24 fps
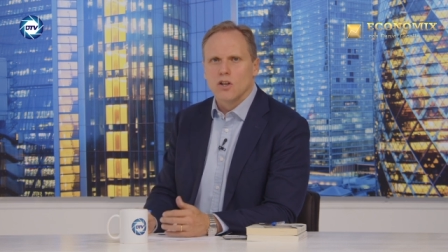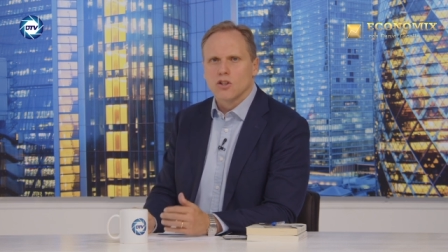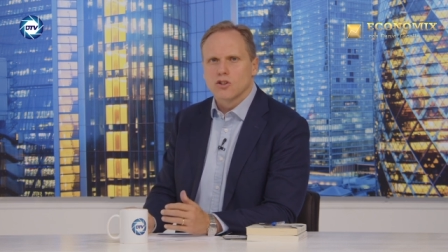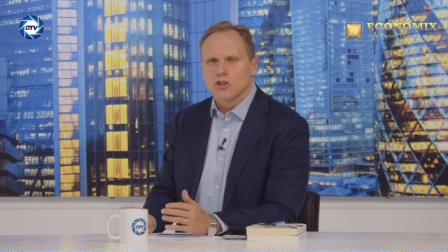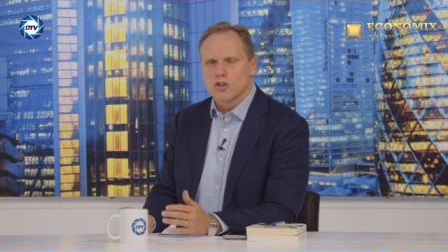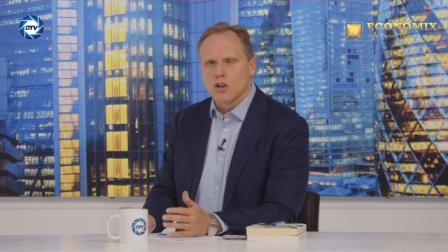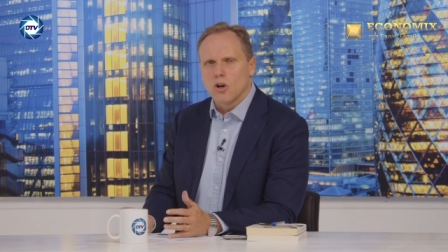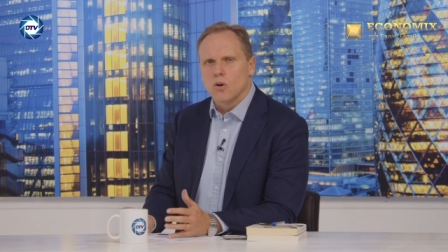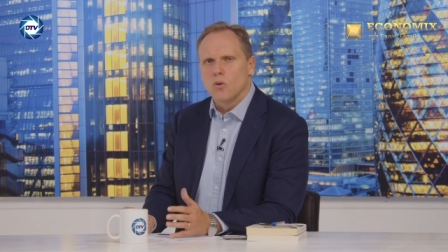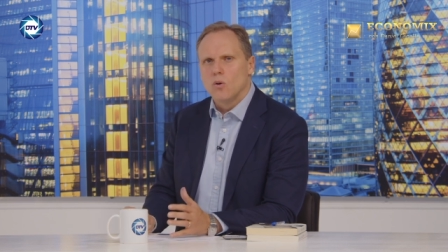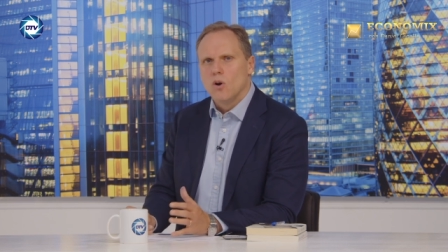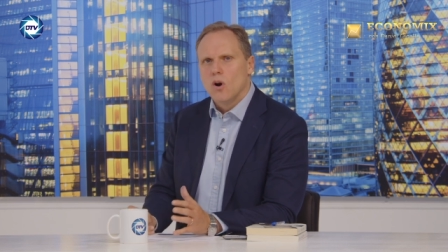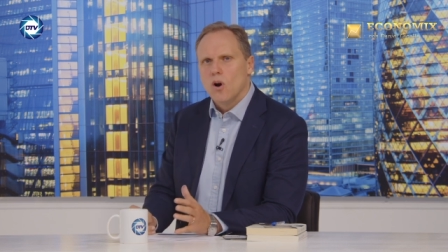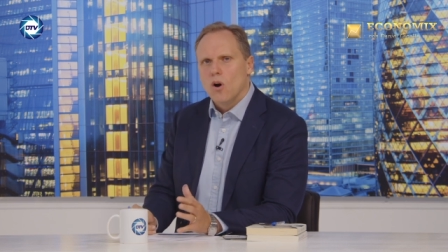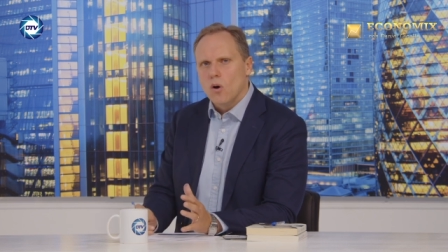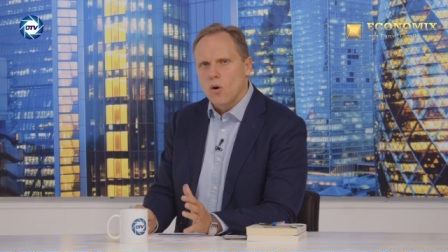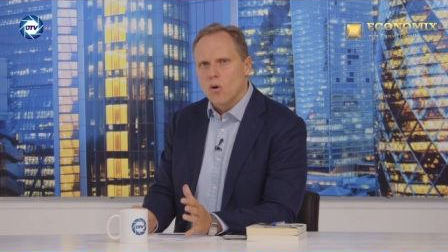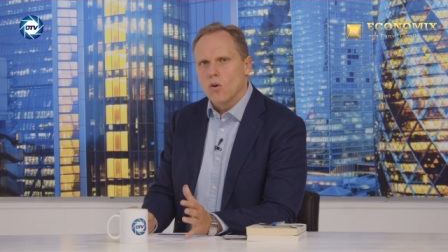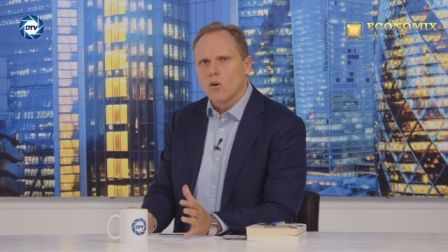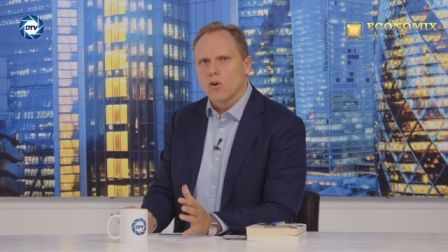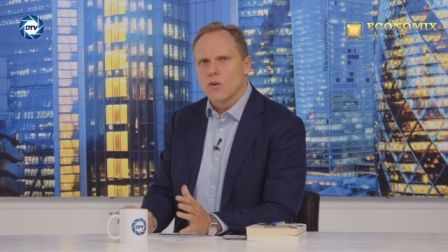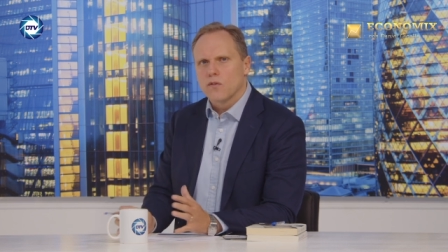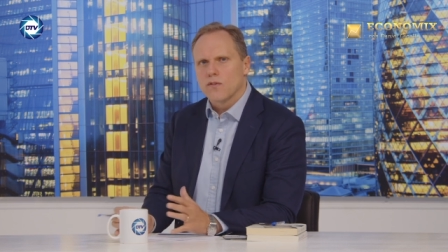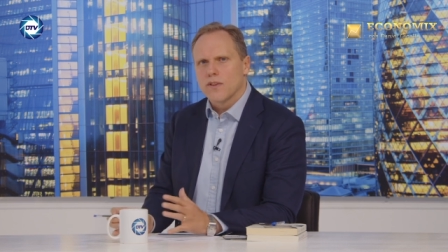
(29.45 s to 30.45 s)
So
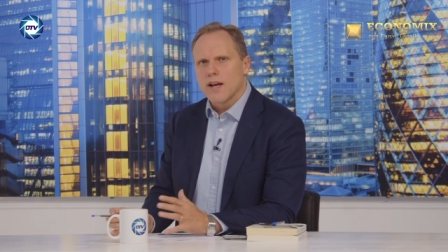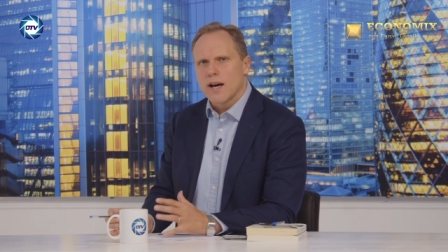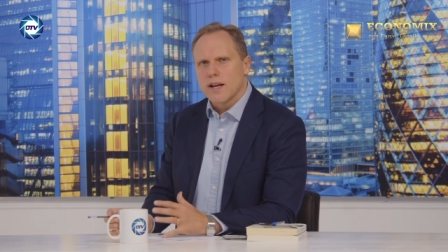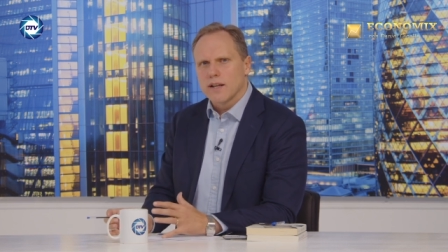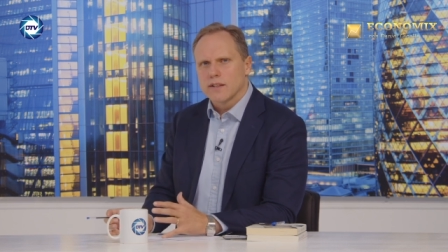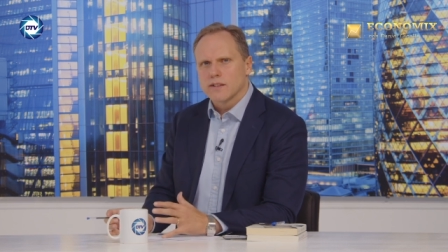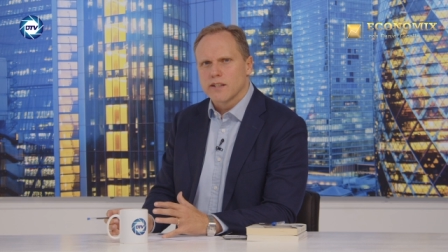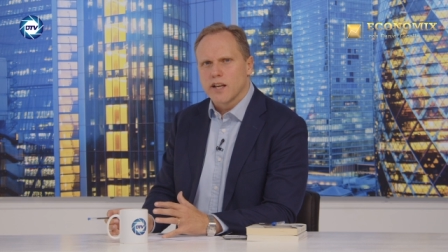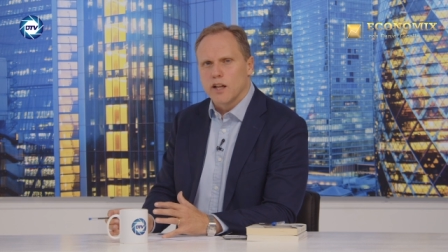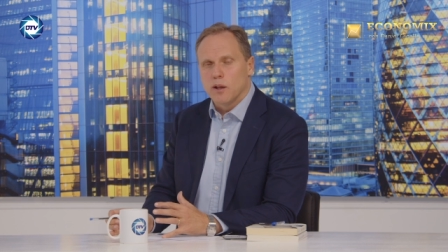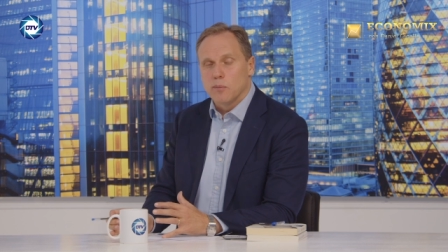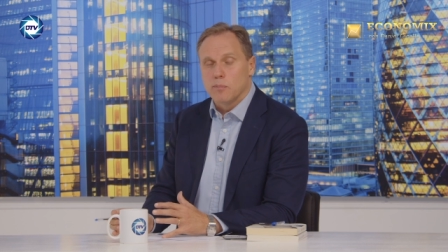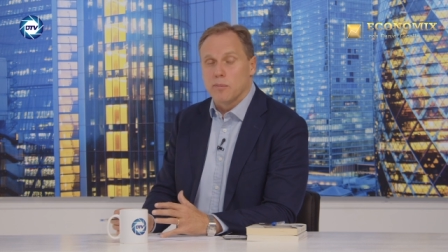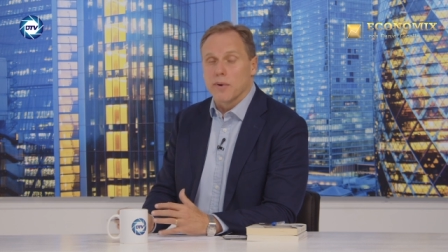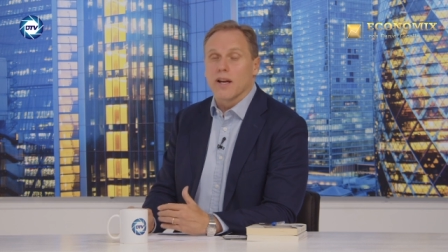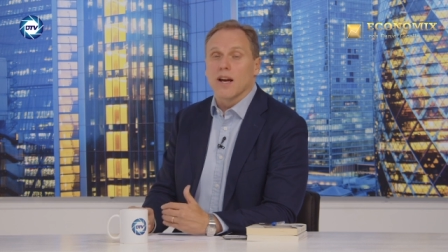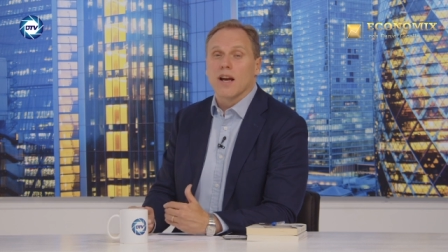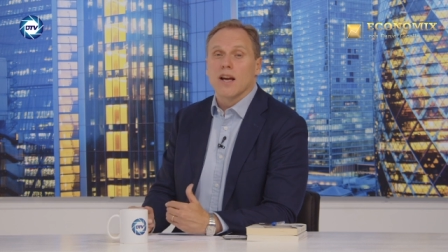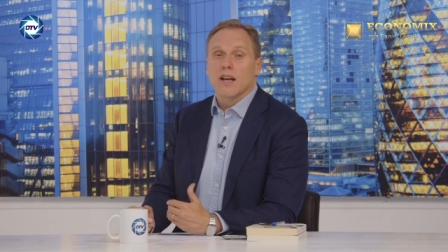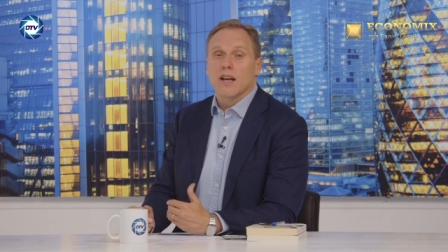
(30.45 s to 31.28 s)
all of that is helping.